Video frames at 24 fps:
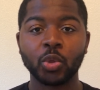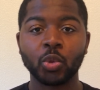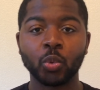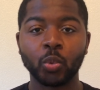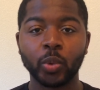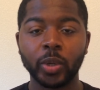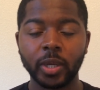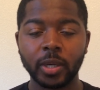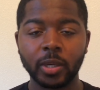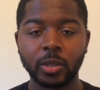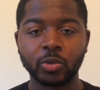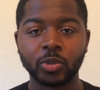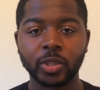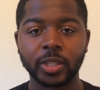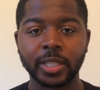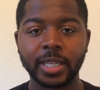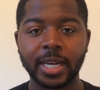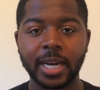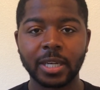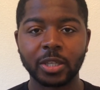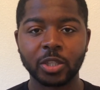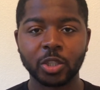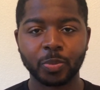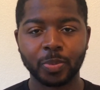
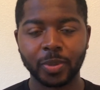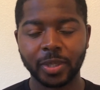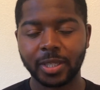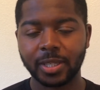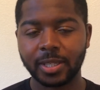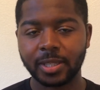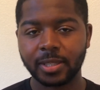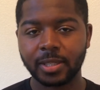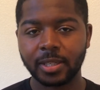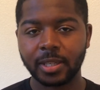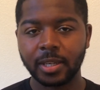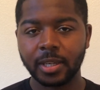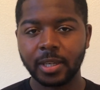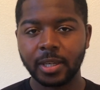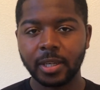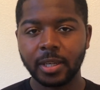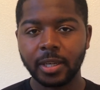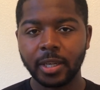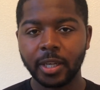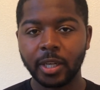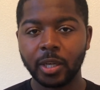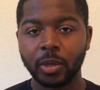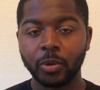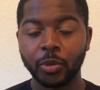$300 because,
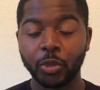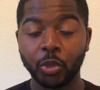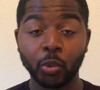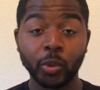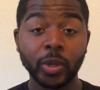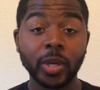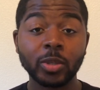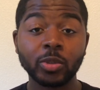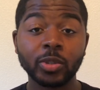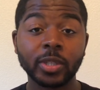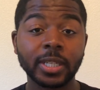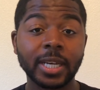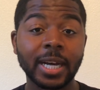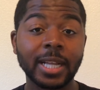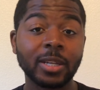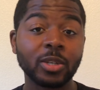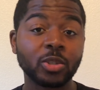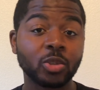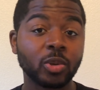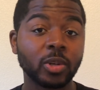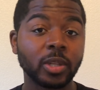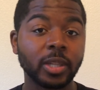$300 or